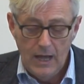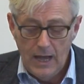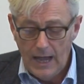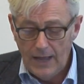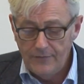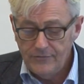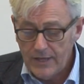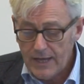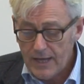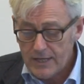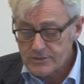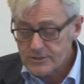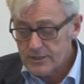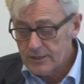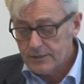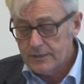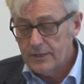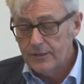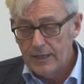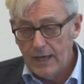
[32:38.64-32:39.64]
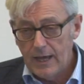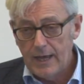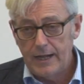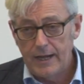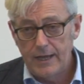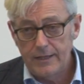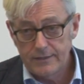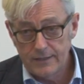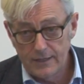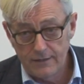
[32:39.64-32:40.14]
And the answer to that,
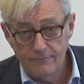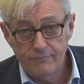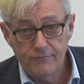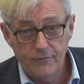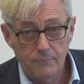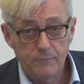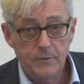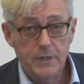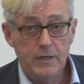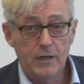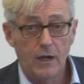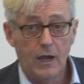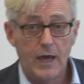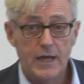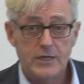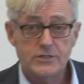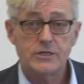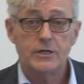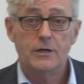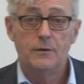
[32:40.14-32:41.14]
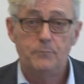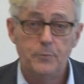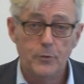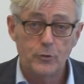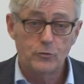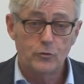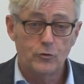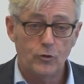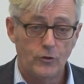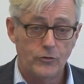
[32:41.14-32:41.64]
I think, for me, lies in a
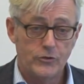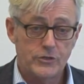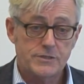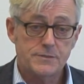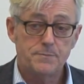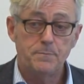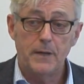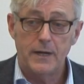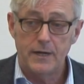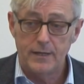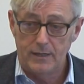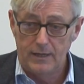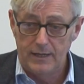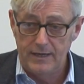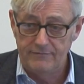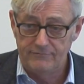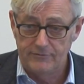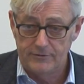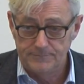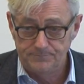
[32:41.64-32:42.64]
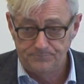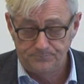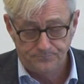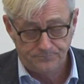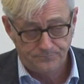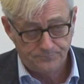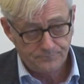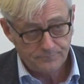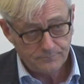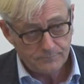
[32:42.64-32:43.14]
book called The Spirit Level.
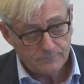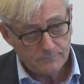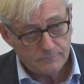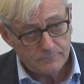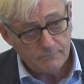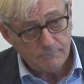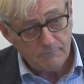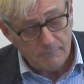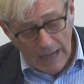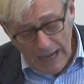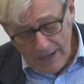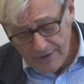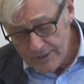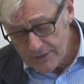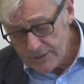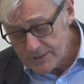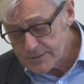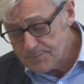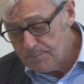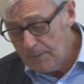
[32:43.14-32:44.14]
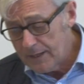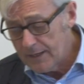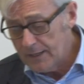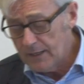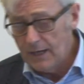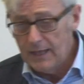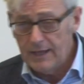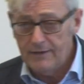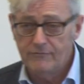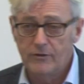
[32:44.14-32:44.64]
And in The
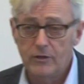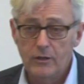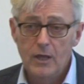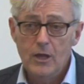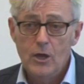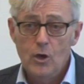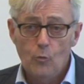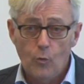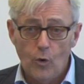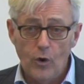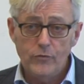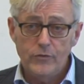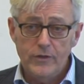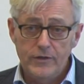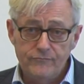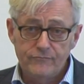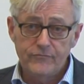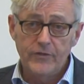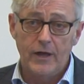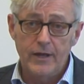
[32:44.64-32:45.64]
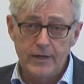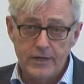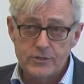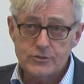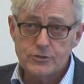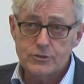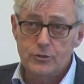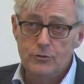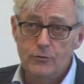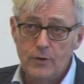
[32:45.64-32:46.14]
Spirit Level, what they've done,
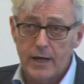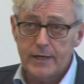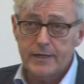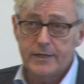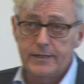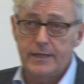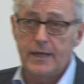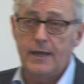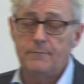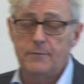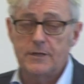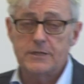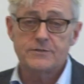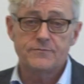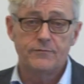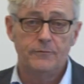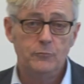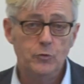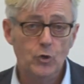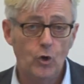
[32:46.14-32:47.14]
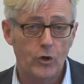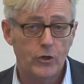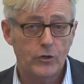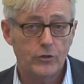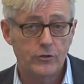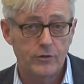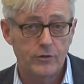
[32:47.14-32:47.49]
it's two academics from York